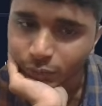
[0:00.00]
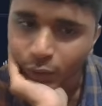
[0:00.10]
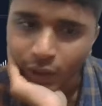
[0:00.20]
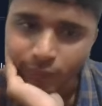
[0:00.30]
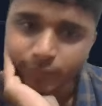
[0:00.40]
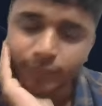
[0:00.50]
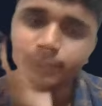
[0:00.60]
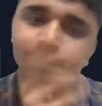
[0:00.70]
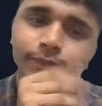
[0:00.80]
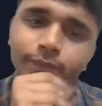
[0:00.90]
column.
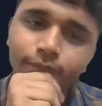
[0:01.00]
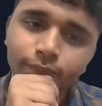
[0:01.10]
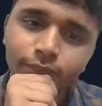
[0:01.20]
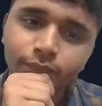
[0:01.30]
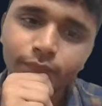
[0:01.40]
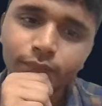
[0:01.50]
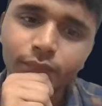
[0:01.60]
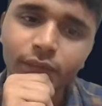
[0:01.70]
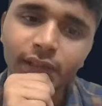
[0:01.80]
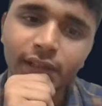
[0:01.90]

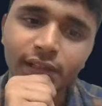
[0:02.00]
Yeah,